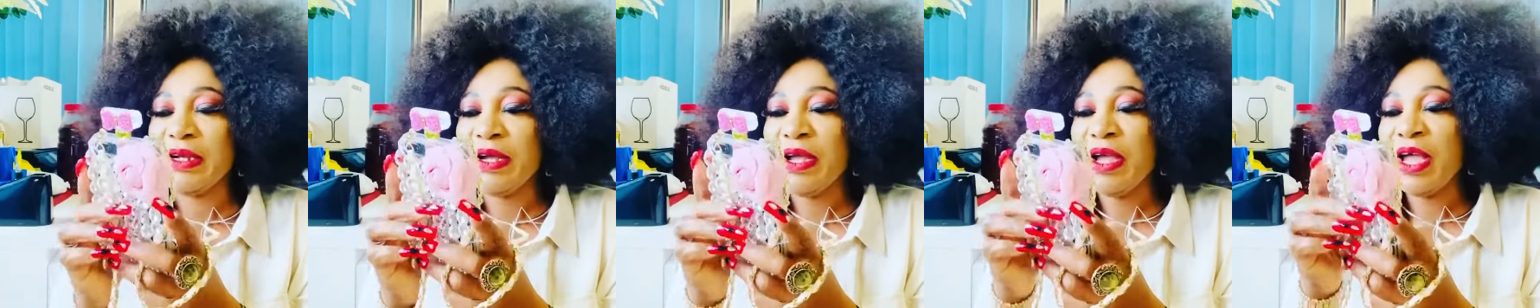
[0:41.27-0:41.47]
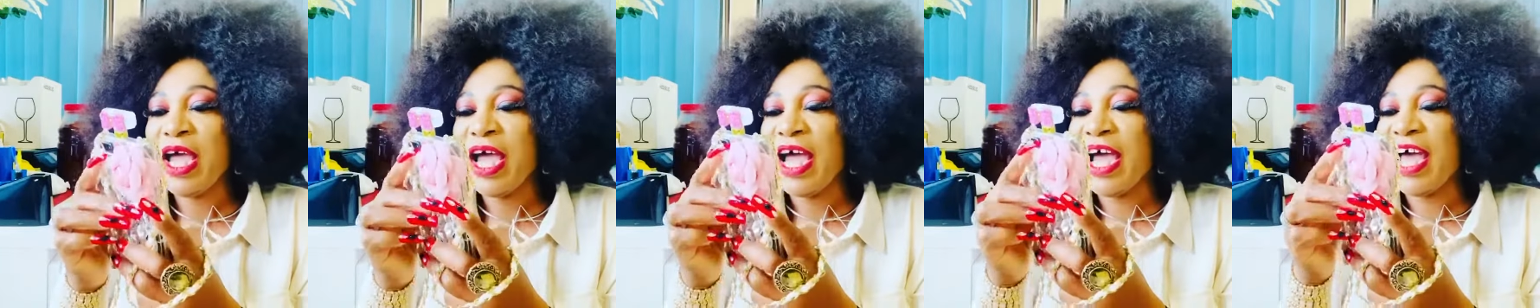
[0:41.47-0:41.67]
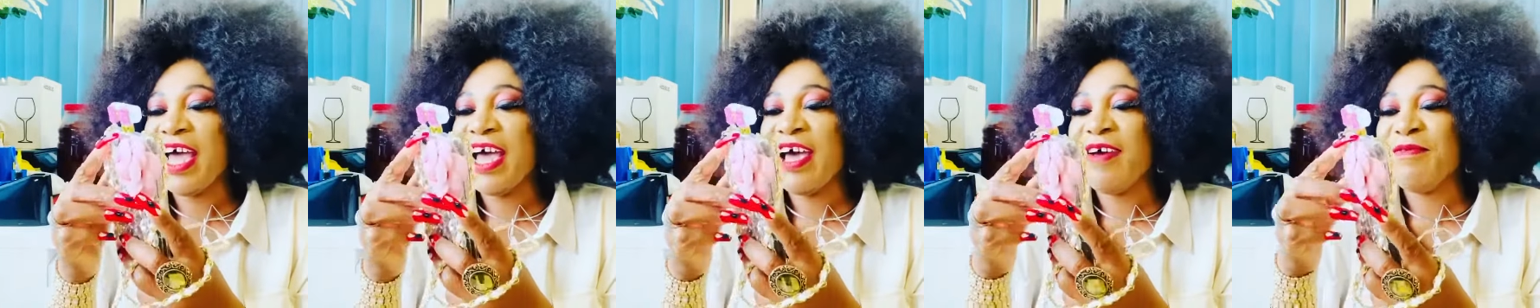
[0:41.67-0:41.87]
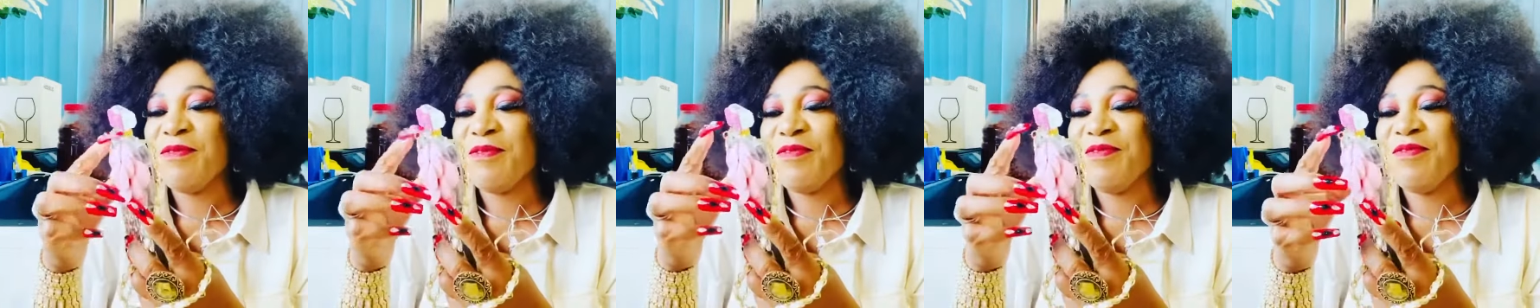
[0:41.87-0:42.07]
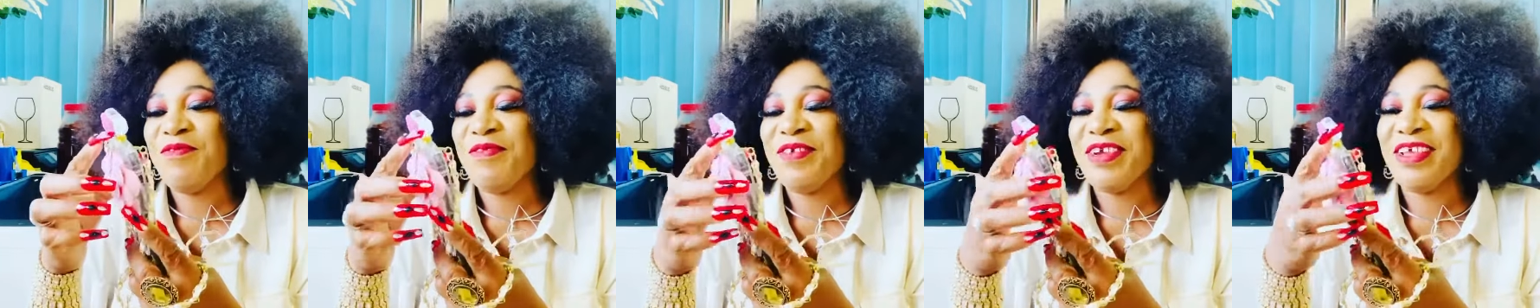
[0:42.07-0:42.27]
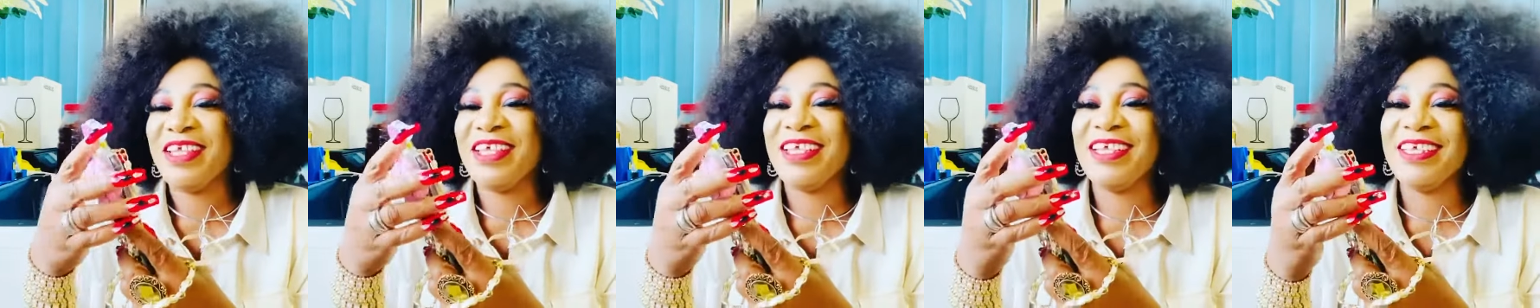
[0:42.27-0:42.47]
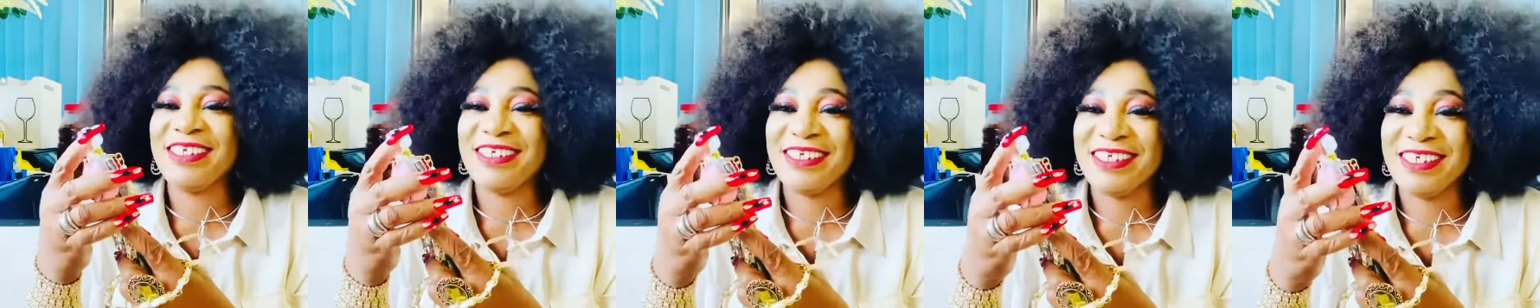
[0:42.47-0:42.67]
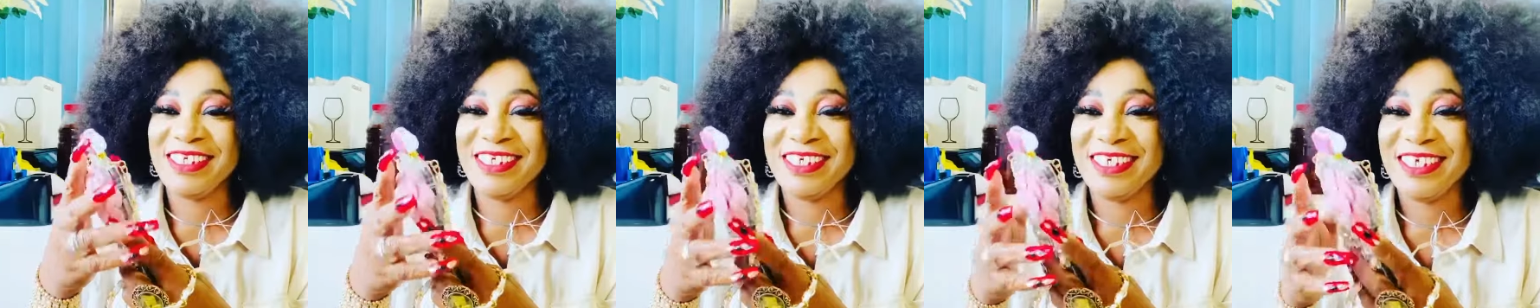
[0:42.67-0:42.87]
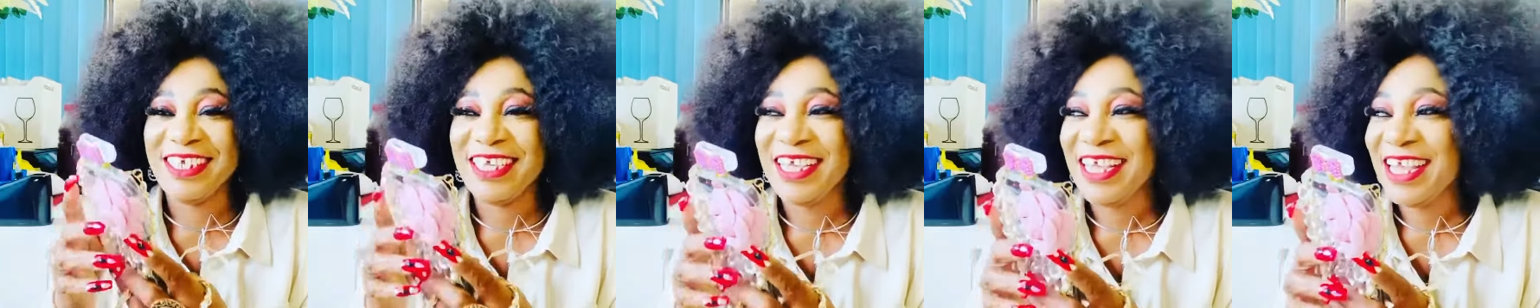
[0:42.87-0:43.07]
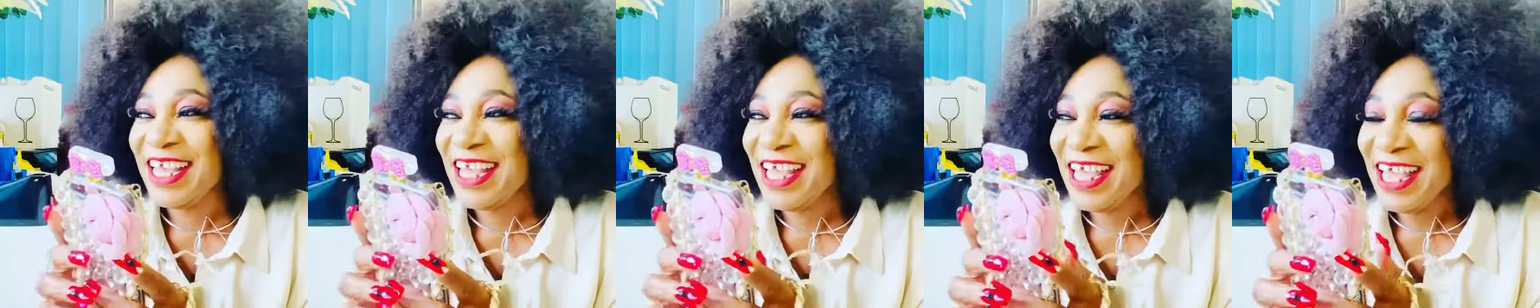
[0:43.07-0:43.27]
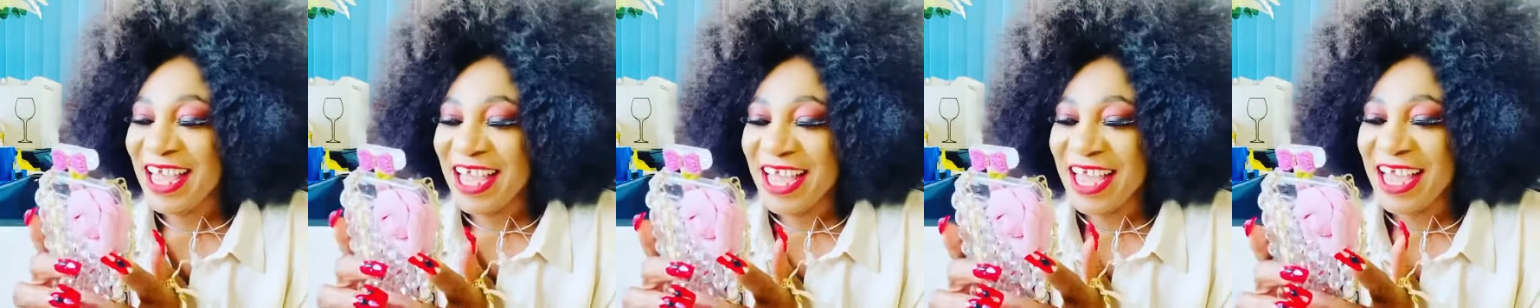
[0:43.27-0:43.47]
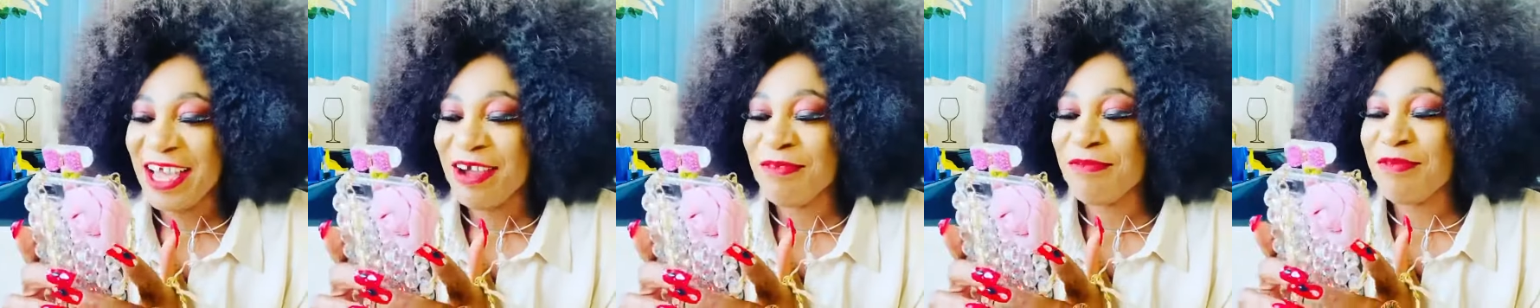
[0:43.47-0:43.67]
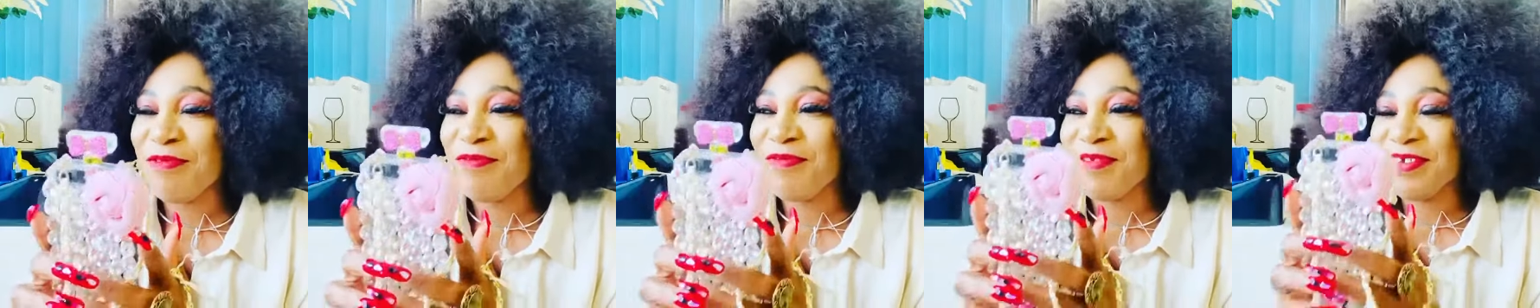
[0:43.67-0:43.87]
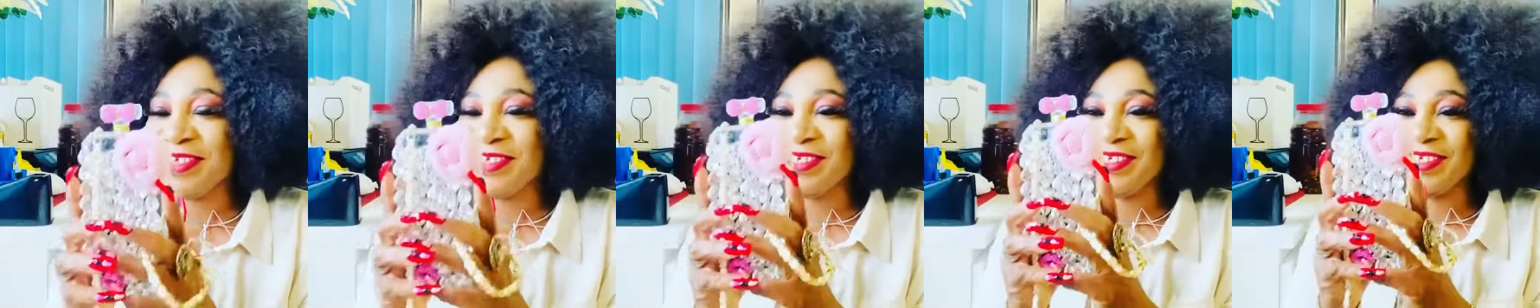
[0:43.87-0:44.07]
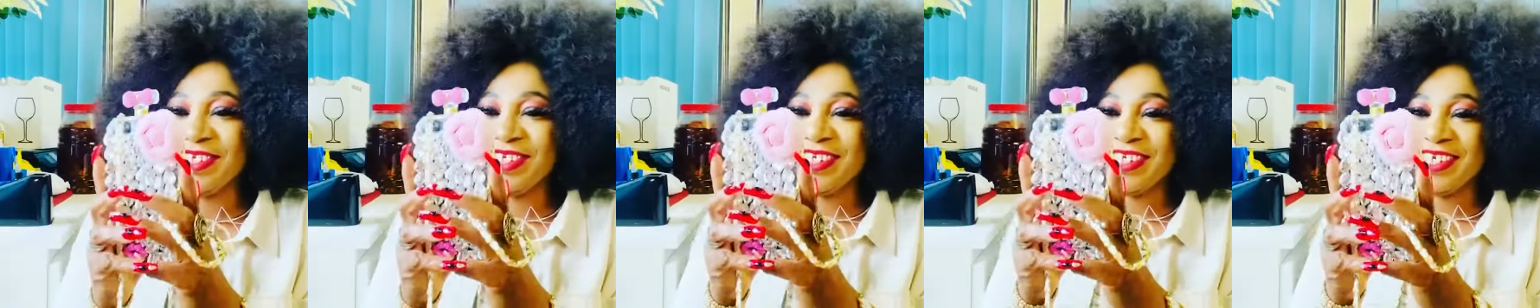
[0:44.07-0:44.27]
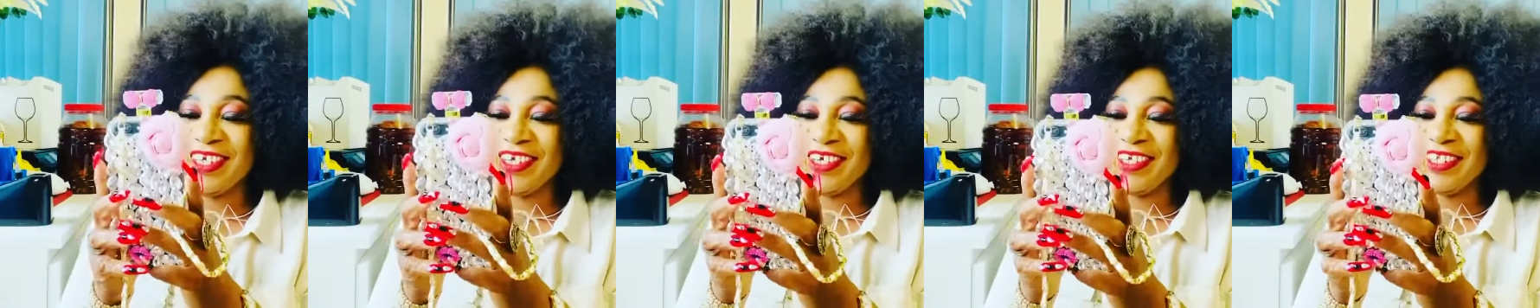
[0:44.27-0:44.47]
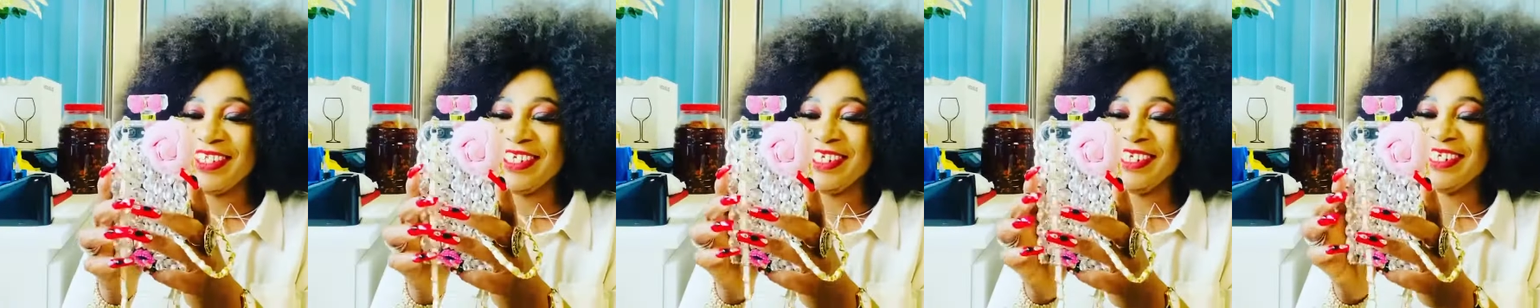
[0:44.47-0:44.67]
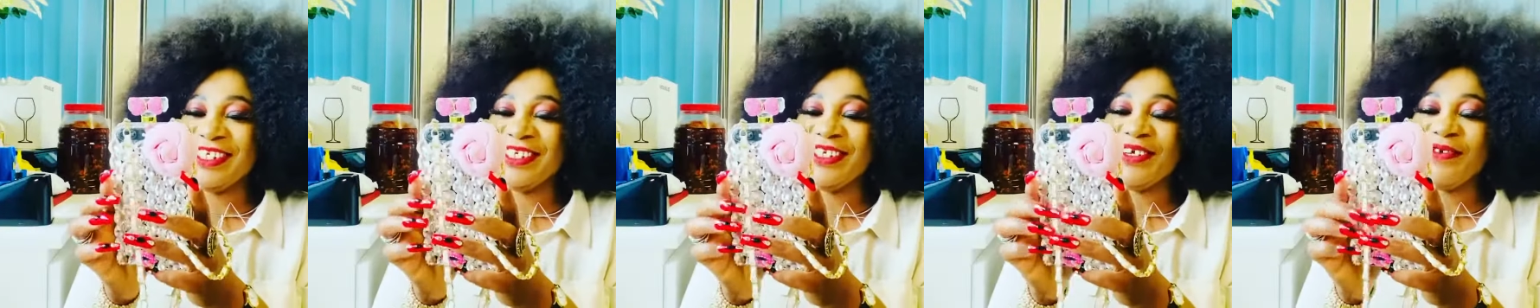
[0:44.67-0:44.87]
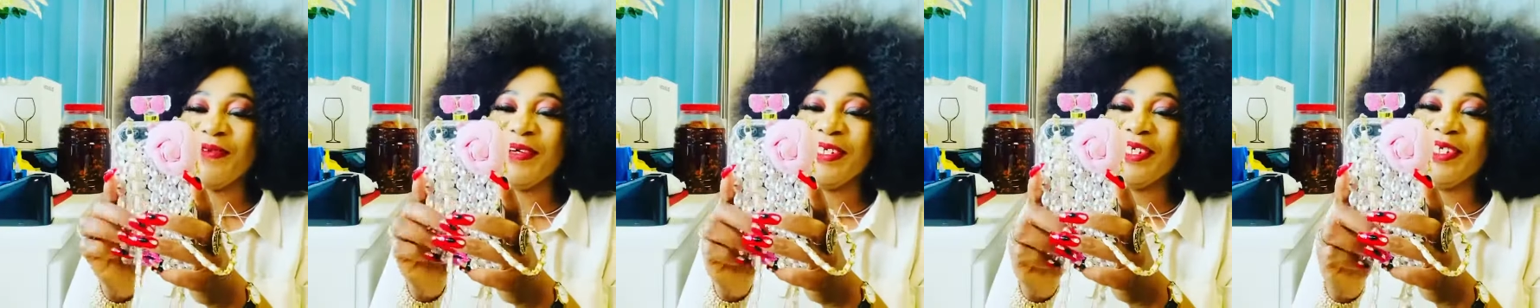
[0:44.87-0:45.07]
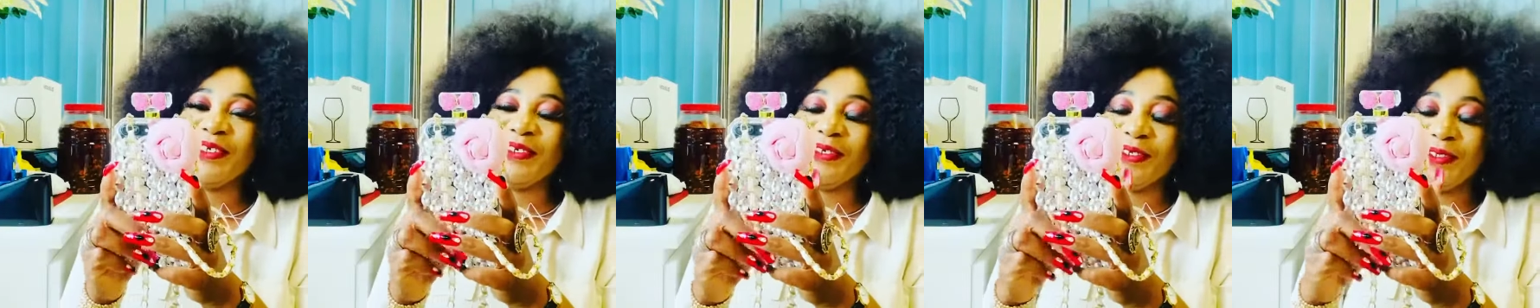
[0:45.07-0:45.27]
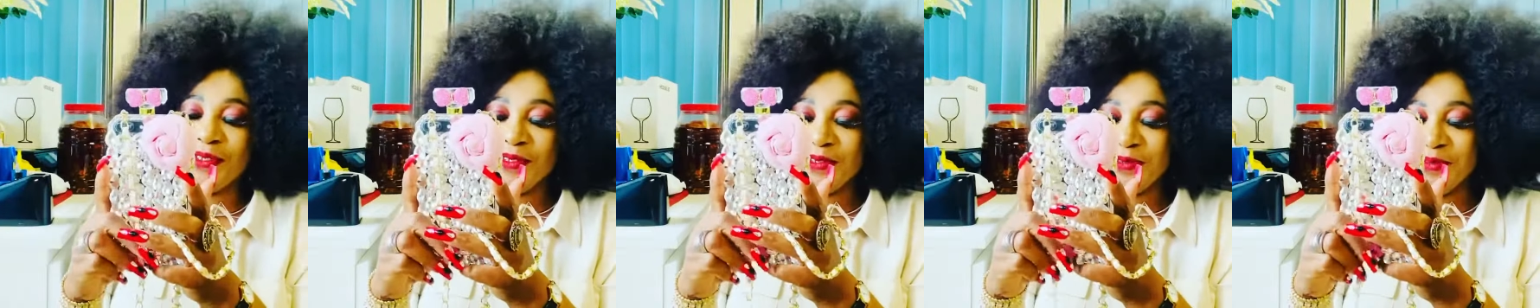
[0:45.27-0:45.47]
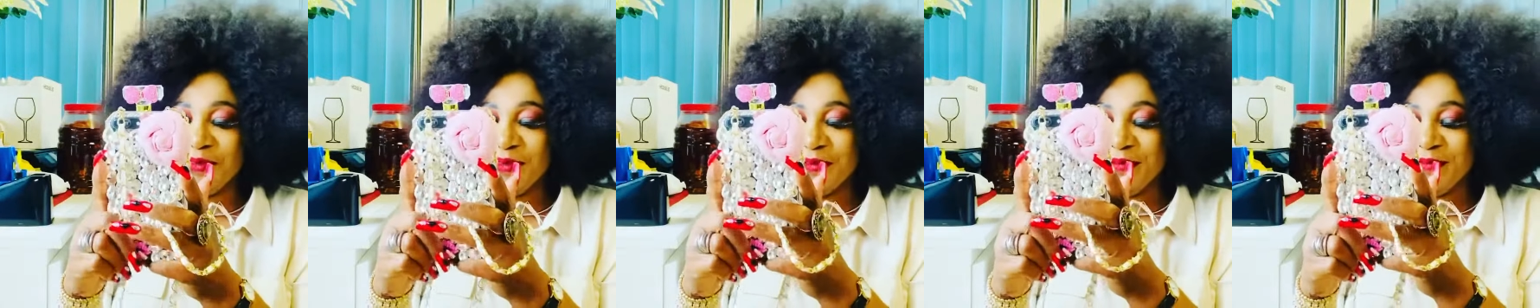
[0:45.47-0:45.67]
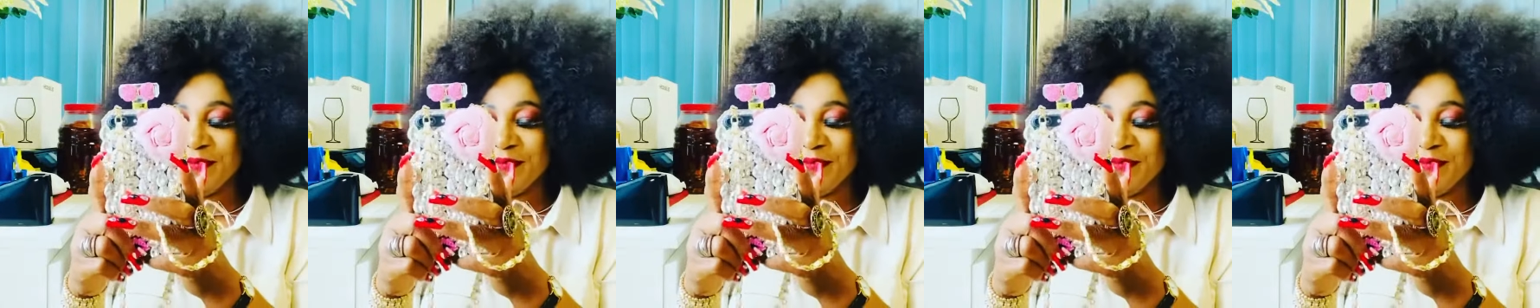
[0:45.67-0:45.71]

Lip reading: I have a friend, so she got this. So when she goes to,